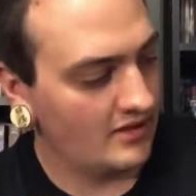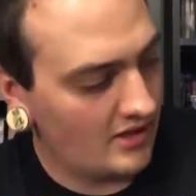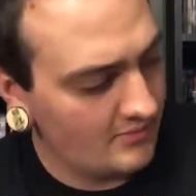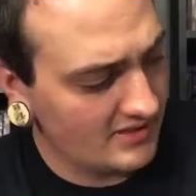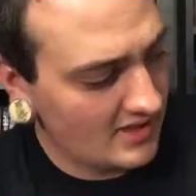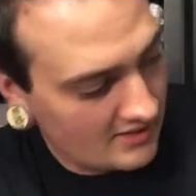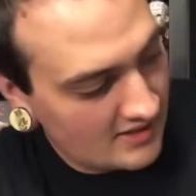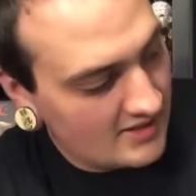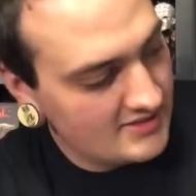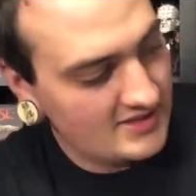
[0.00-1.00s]
But yeah,
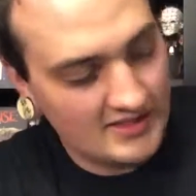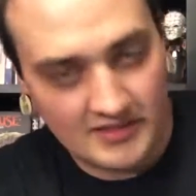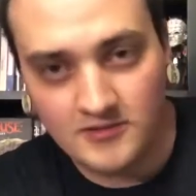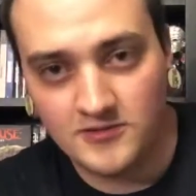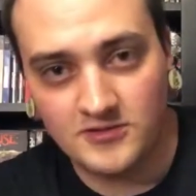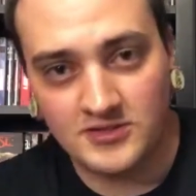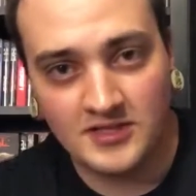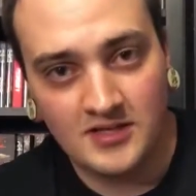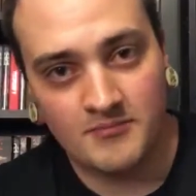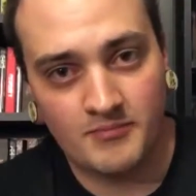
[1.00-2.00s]
Saint of Killers,
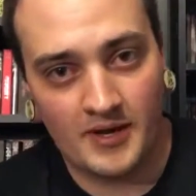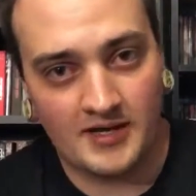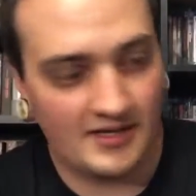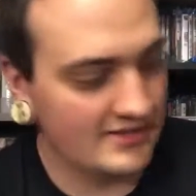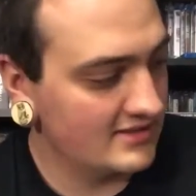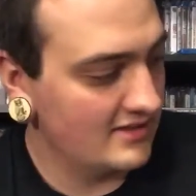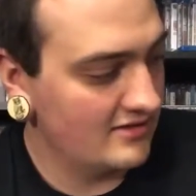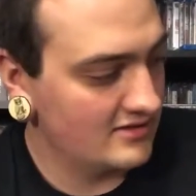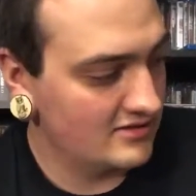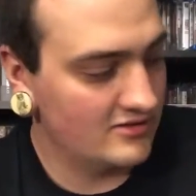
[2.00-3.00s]
badass
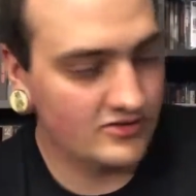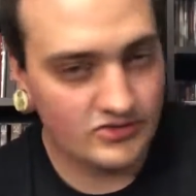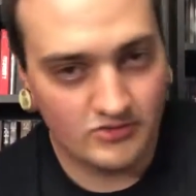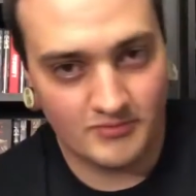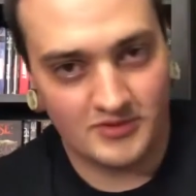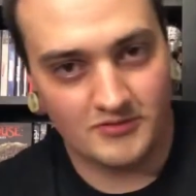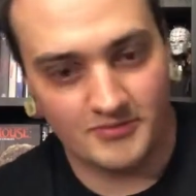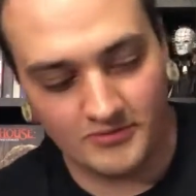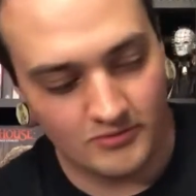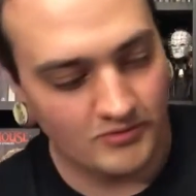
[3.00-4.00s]
character, super,
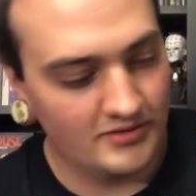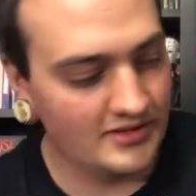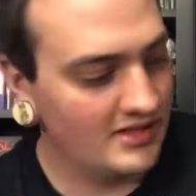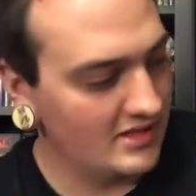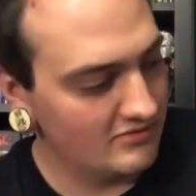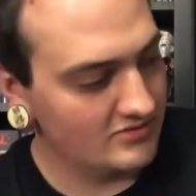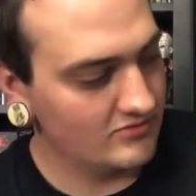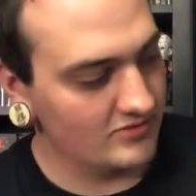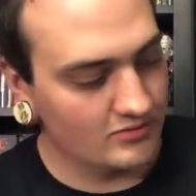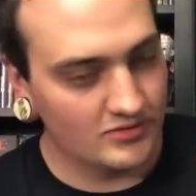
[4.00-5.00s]
super cool, and he was
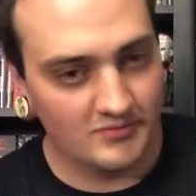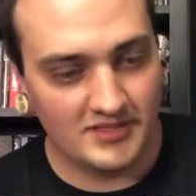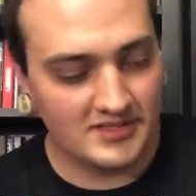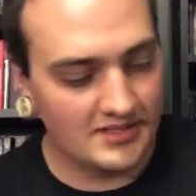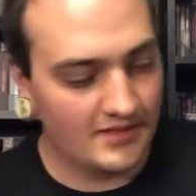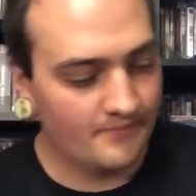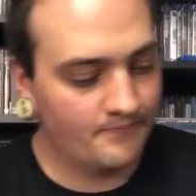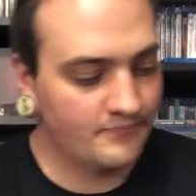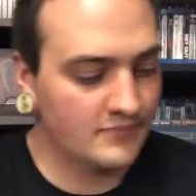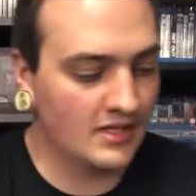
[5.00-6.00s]
really cool to meet today.
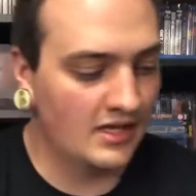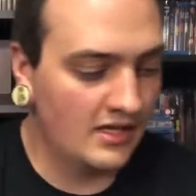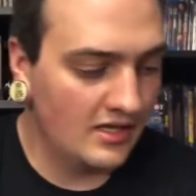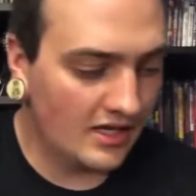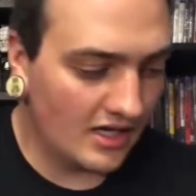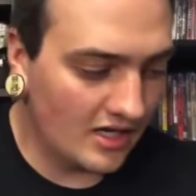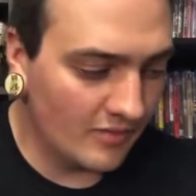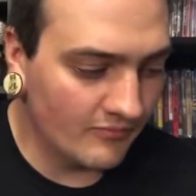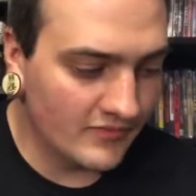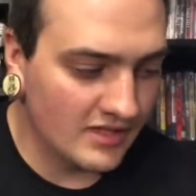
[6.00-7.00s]

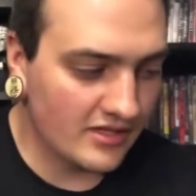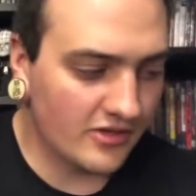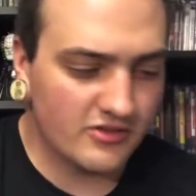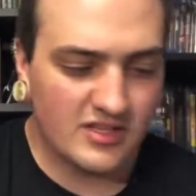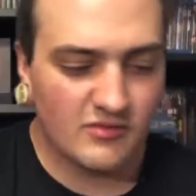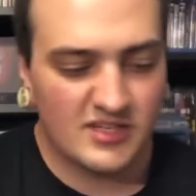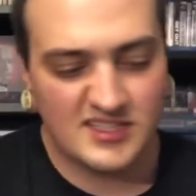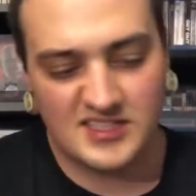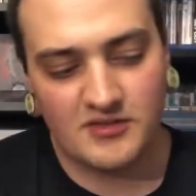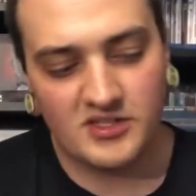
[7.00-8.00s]
Other thing we did
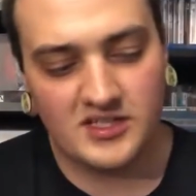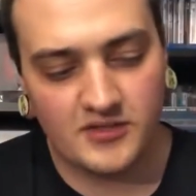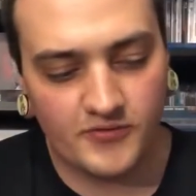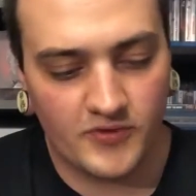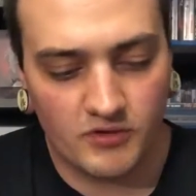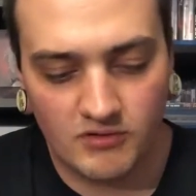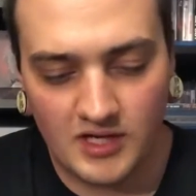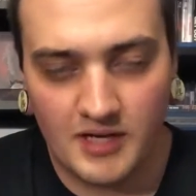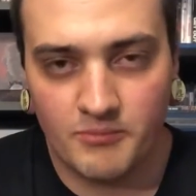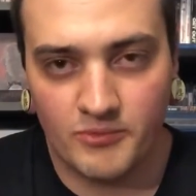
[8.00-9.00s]
today, we did a photo
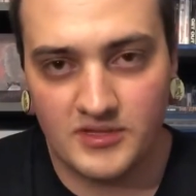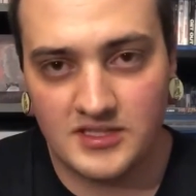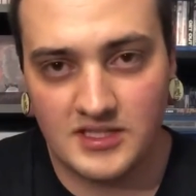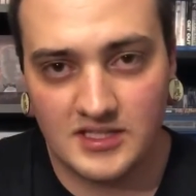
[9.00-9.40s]
op with